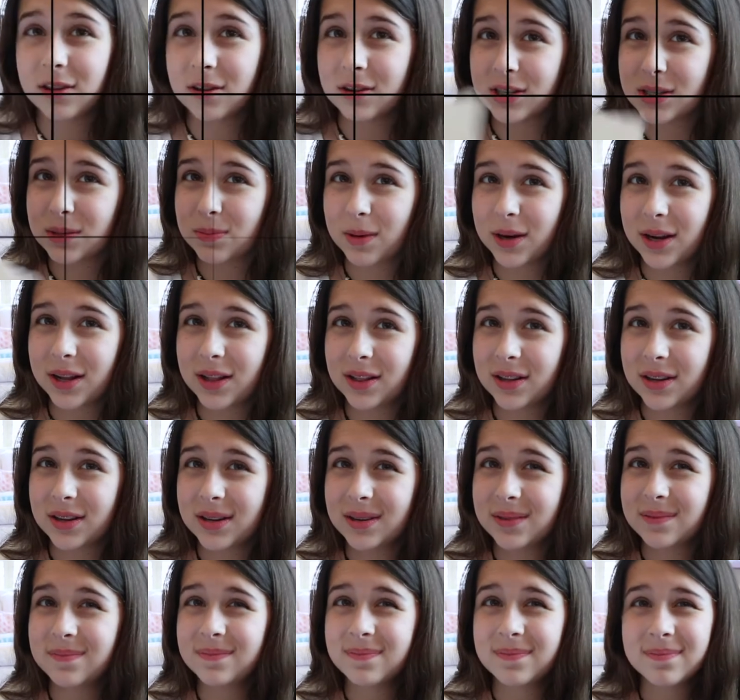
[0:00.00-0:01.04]
through a
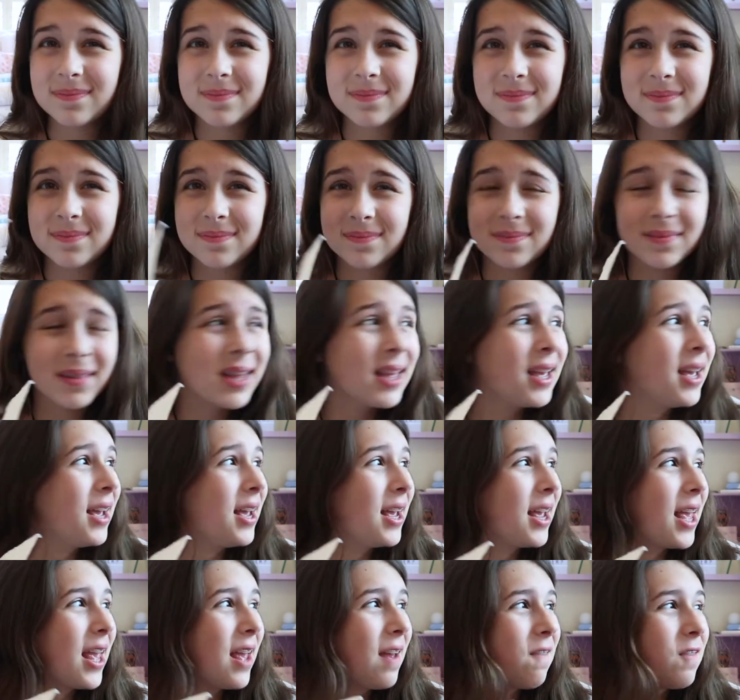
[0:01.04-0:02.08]
sprinkler,
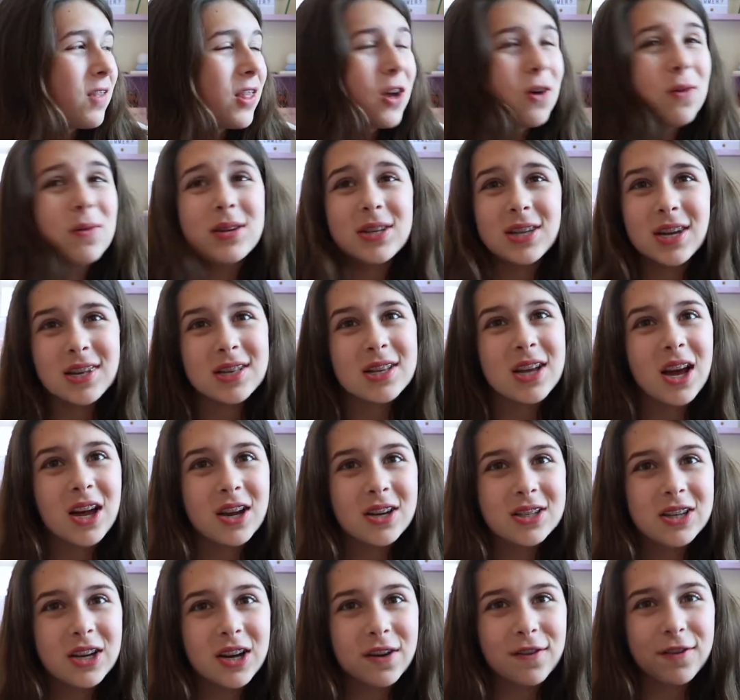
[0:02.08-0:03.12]
even though we just
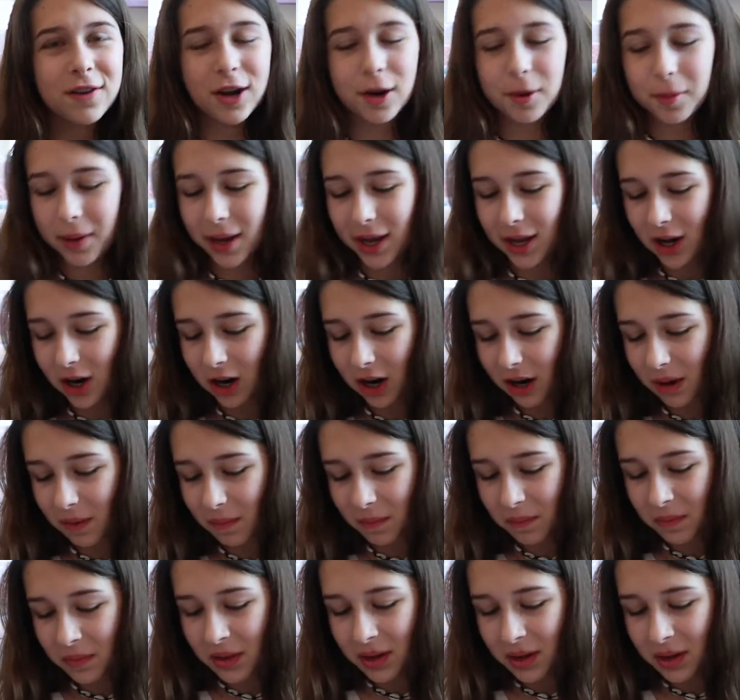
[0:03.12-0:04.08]
got turf in our backyard.